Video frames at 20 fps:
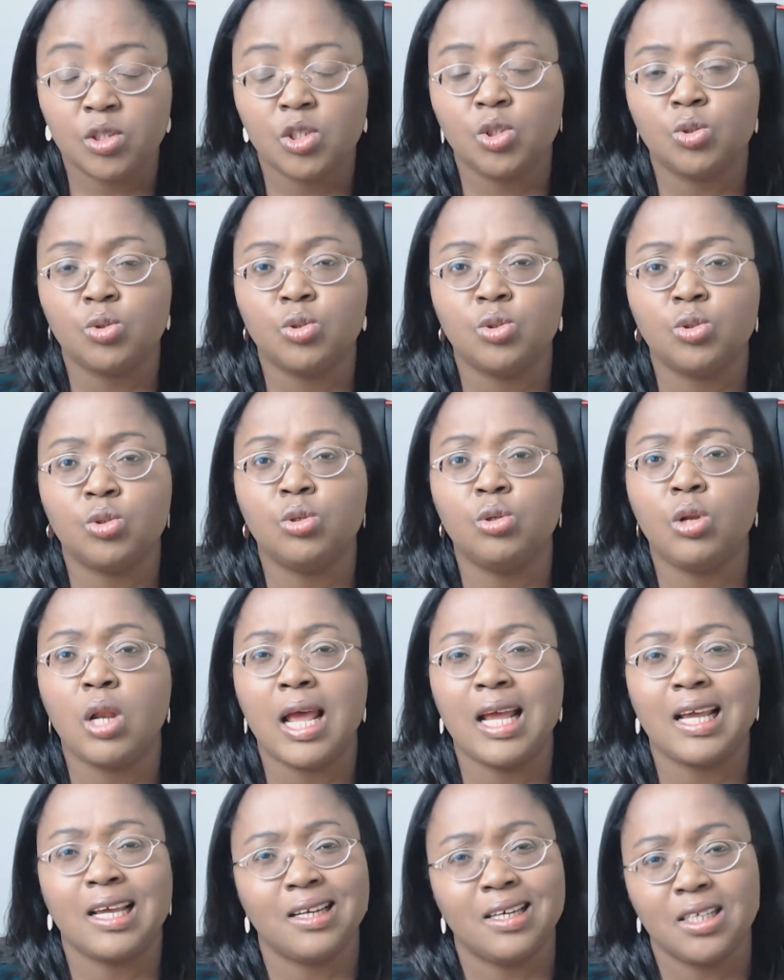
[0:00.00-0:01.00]

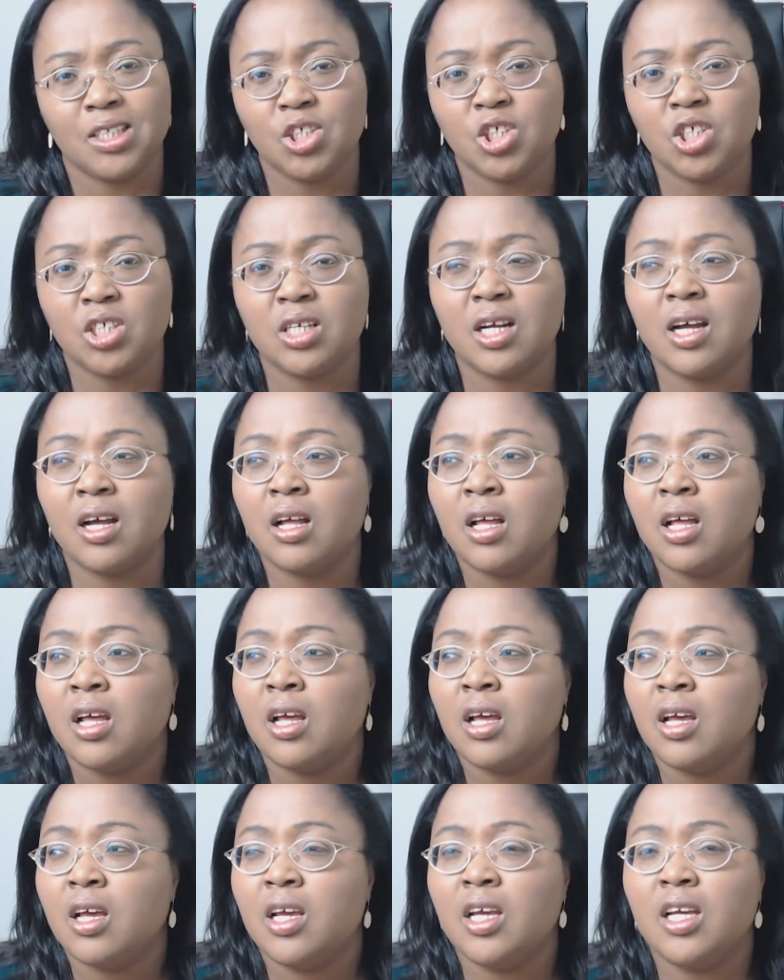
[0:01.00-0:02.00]
Like in Nigeria,
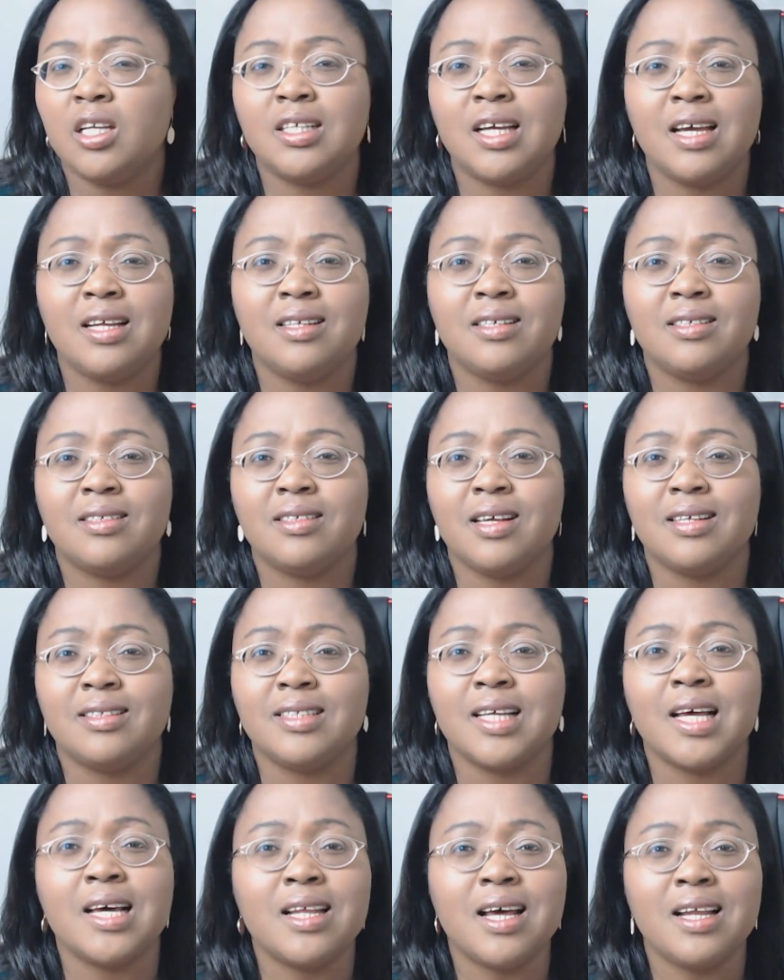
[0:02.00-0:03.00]
a child is
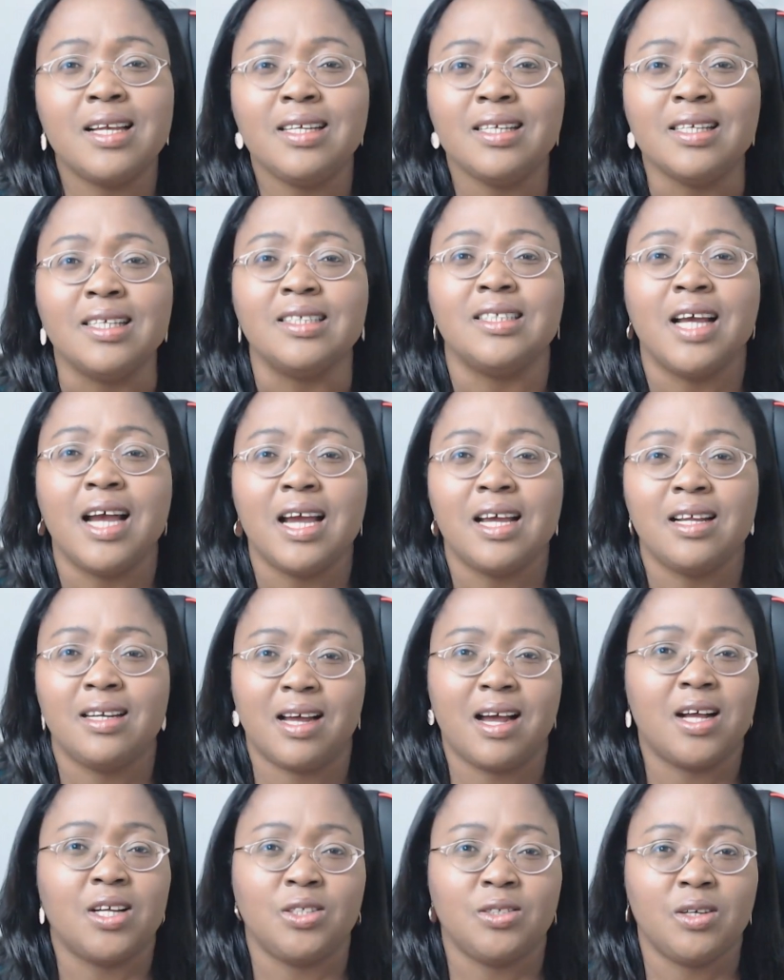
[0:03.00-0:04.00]
eternally a child,
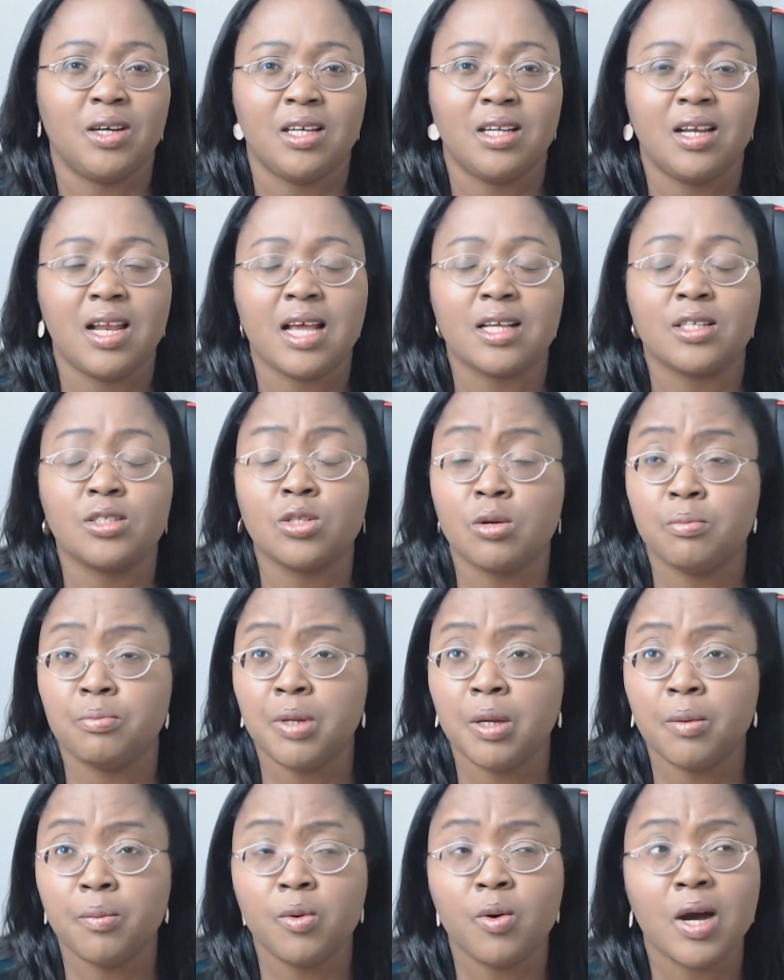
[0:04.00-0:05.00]
actually. Like, some
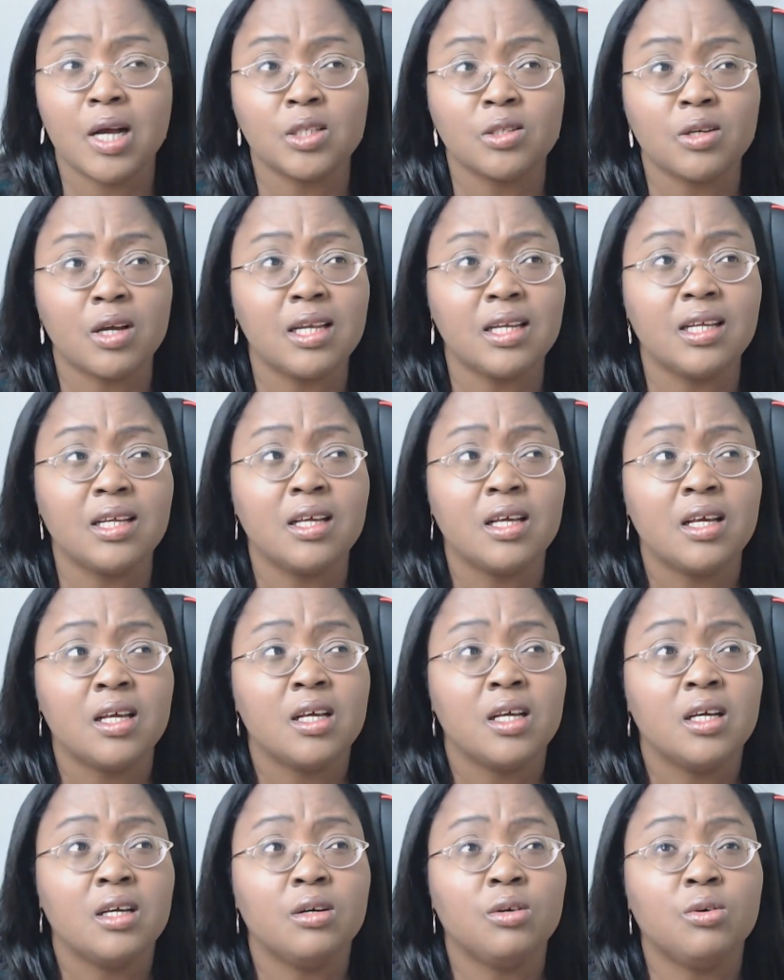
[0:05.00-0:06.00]
people actually
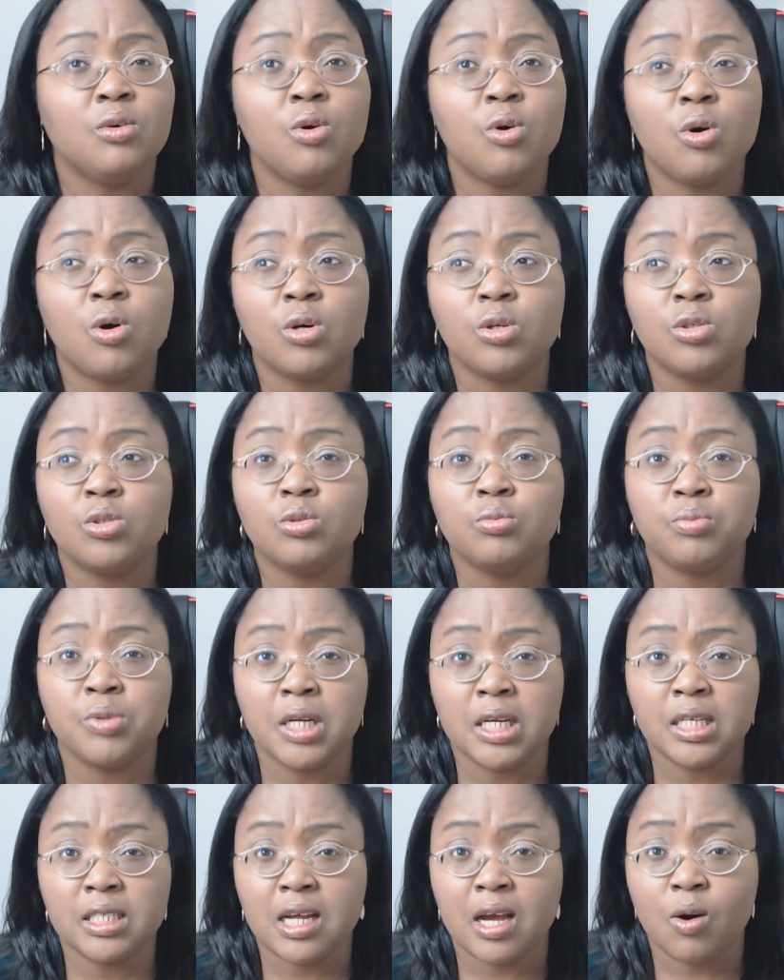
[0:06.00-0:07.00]
go on to
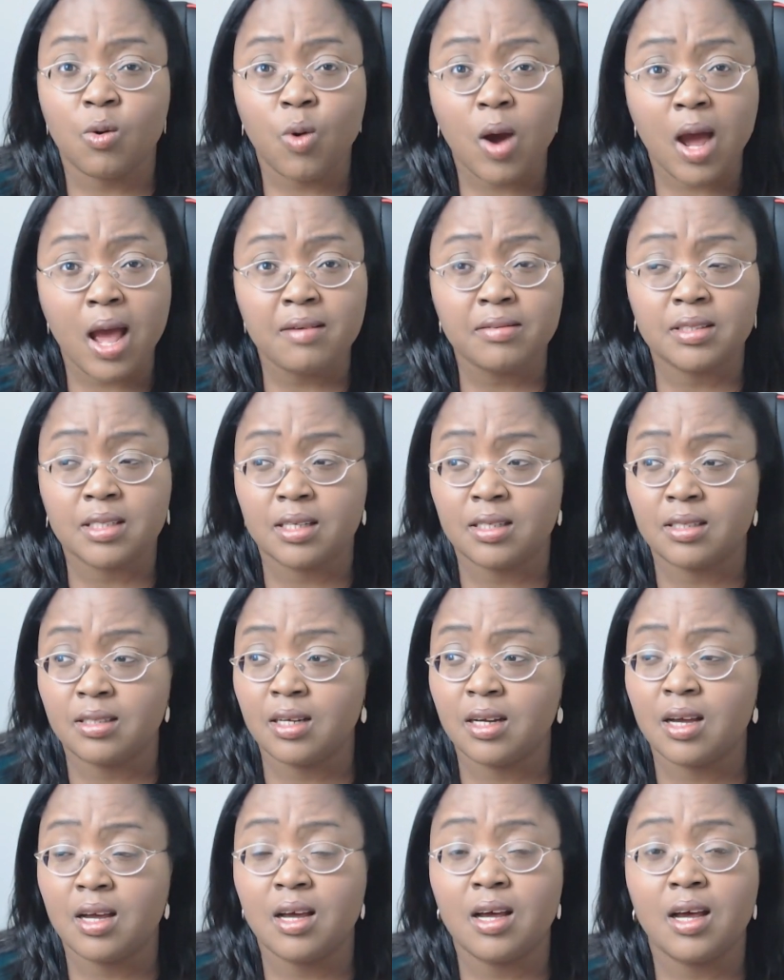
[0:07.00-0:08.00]
bring their wives and
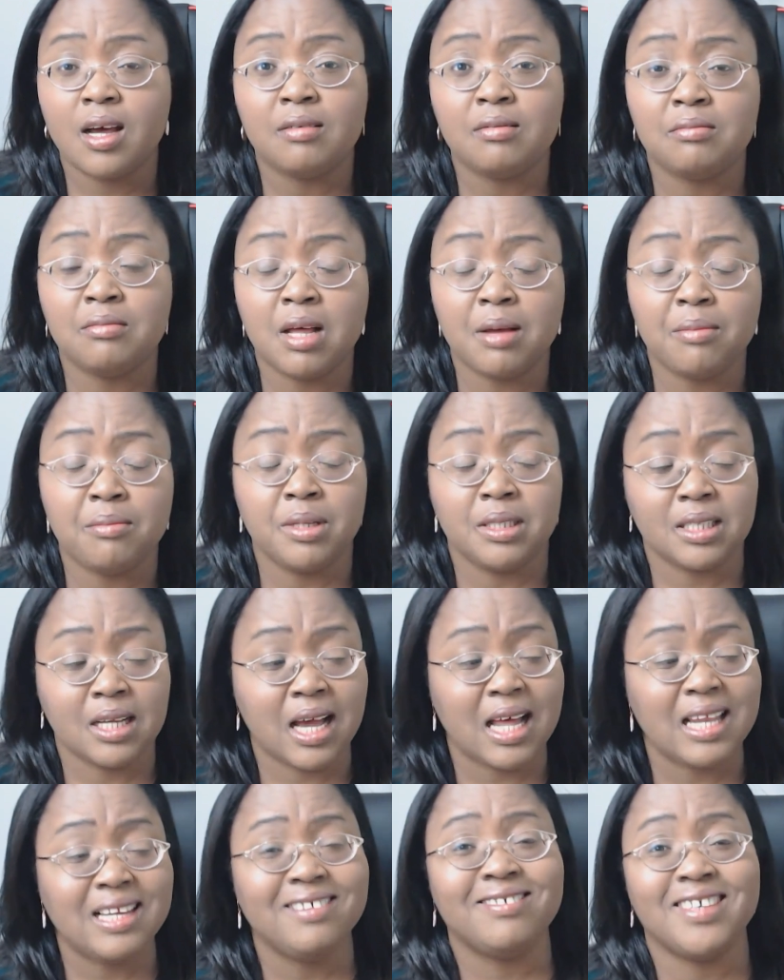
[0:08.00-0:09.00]
their and
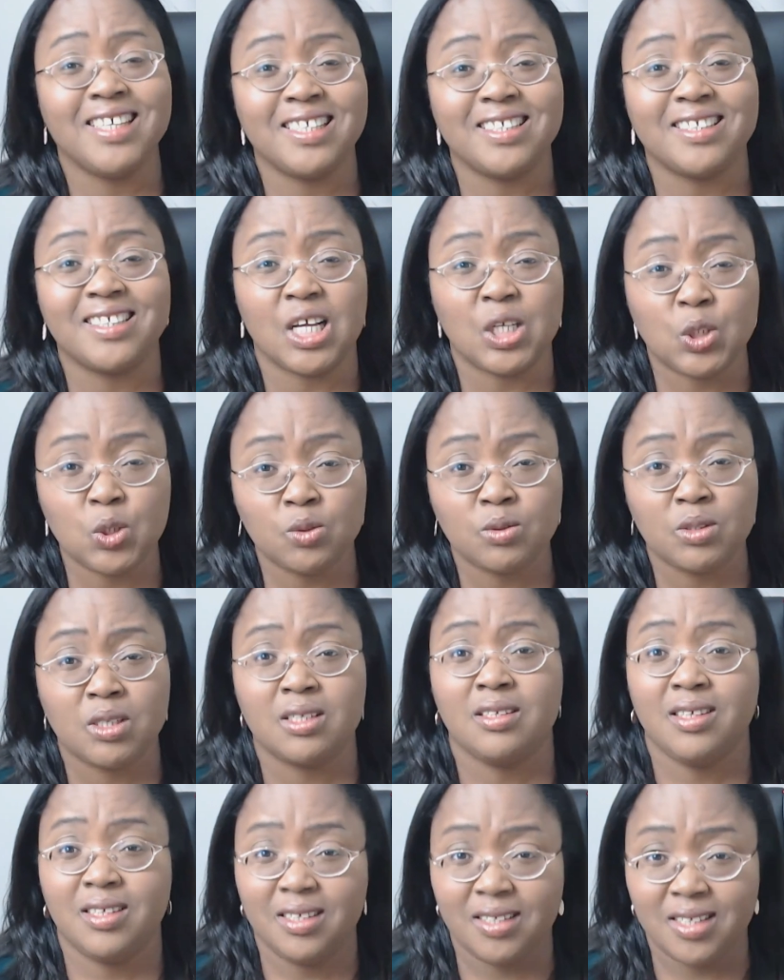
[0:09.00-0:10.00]
basically raise their
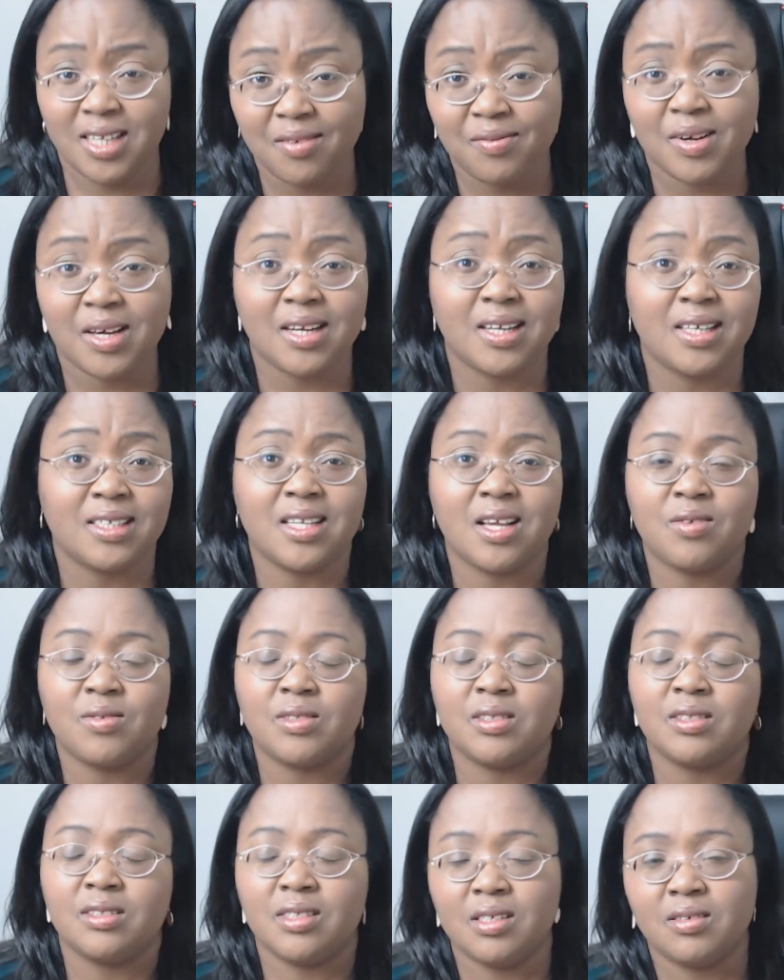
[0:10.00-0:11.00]
children in their father's
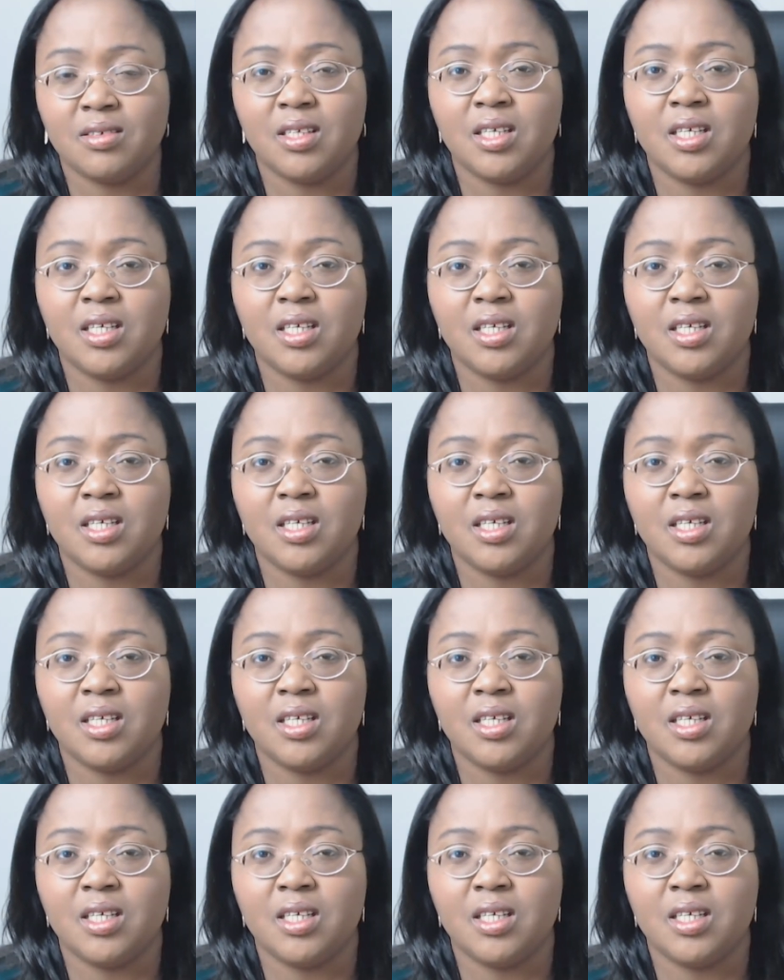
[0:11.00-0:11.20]
house still.